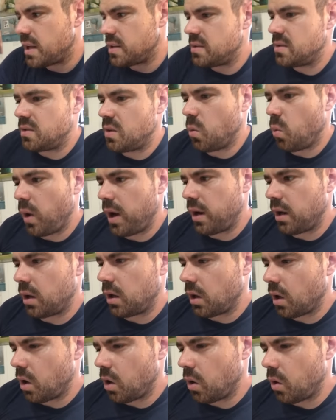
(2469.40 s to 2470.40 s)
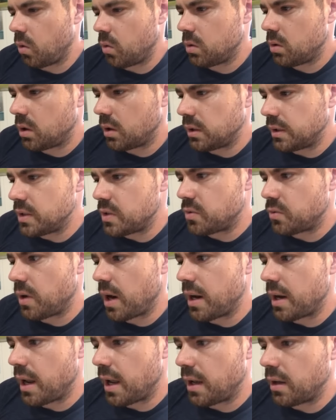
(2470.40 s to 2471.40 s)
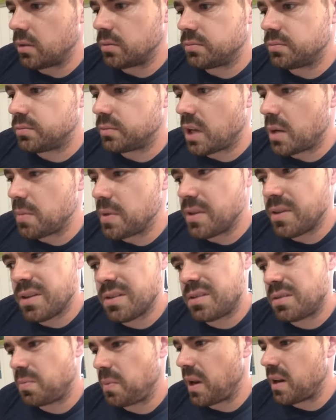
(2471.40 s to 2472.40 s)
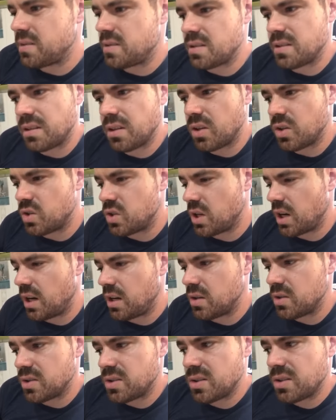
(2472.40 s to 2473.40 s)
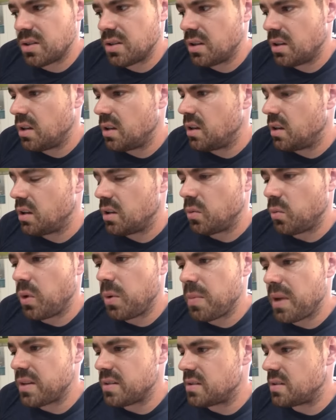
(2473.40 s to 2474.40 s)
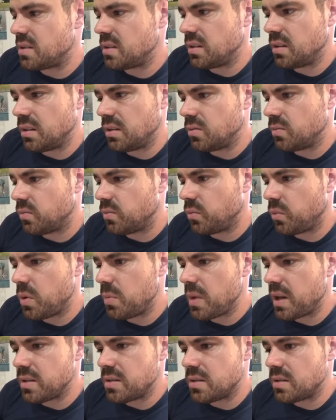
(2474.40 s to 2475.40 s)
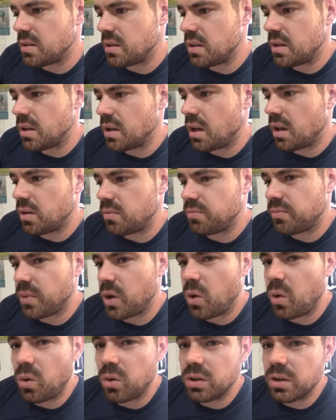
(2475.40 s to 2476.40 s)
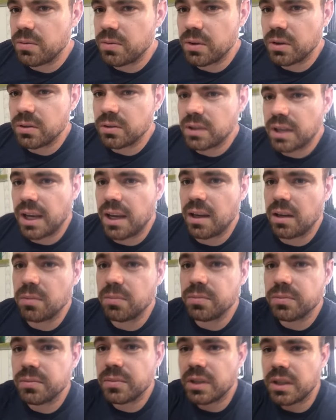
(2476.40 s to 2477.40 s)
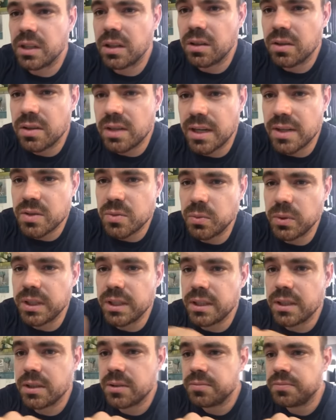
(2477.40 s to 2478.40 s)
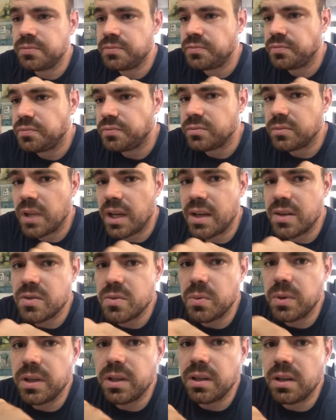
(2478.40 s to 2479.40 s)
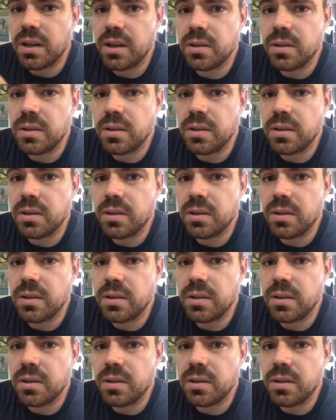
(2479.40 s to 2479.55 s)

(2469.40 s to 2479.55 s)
the way to go, at least right now. I mean, this space is going to change. We may see a whole different game here in the next week as we